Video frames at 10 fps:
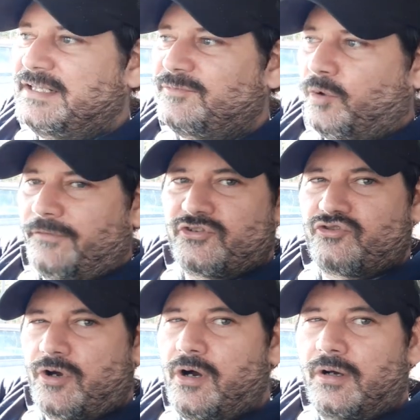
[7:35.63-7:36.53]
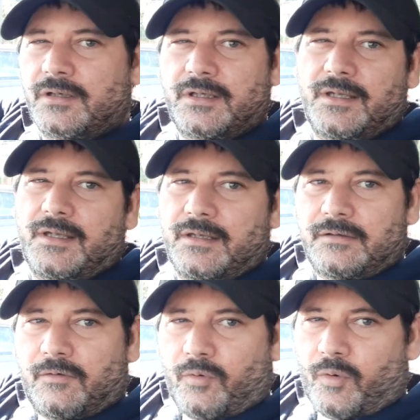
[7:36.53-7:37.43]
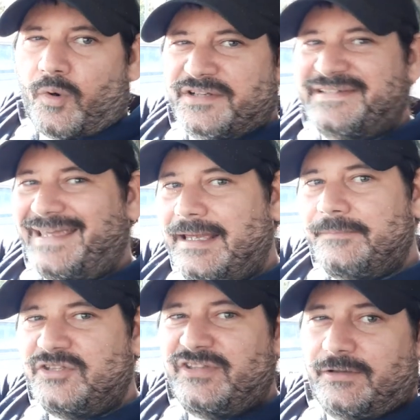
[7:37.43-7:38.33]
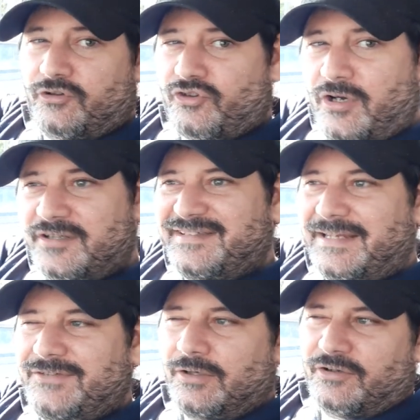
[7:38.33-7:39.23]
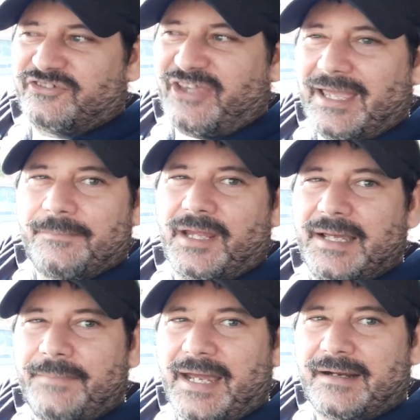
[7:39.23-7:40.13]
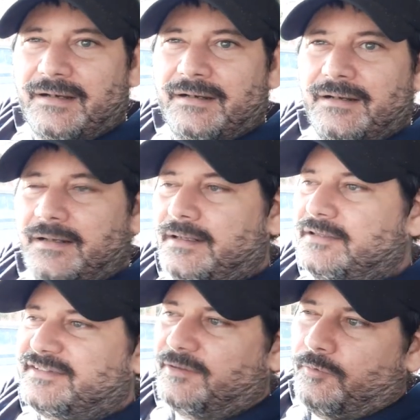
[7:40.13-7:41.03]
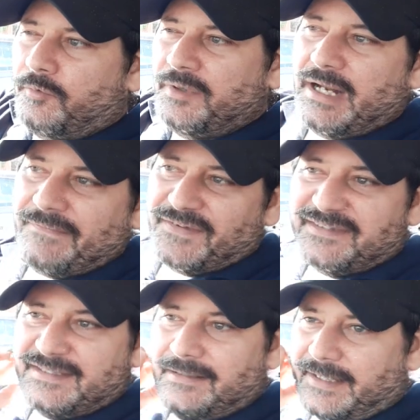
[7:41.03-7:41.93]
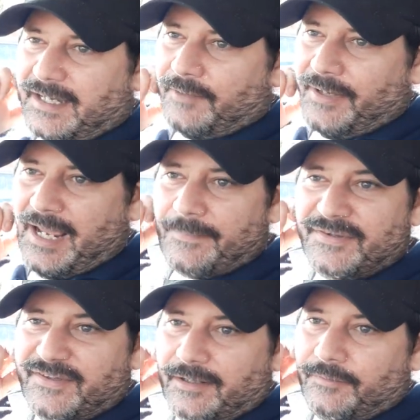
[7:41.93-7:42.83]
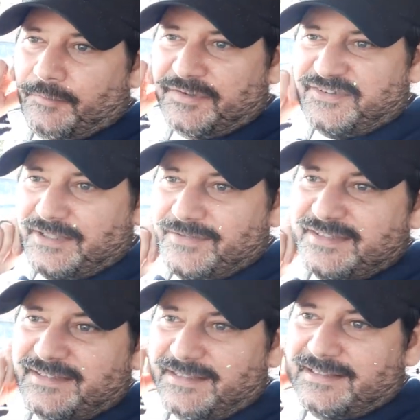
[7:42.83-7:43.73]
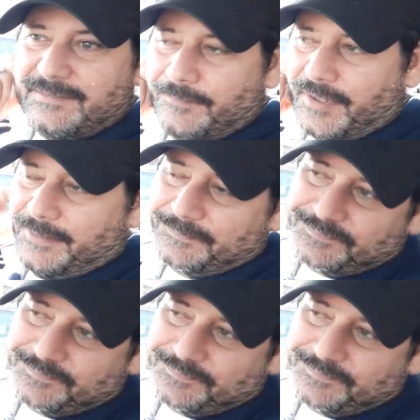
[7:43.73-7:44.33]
he's more of a strong or Sam. He's either a strong safety or a Sam linebacker, so we'd have to see, like, kind of what happens there with Stevens, but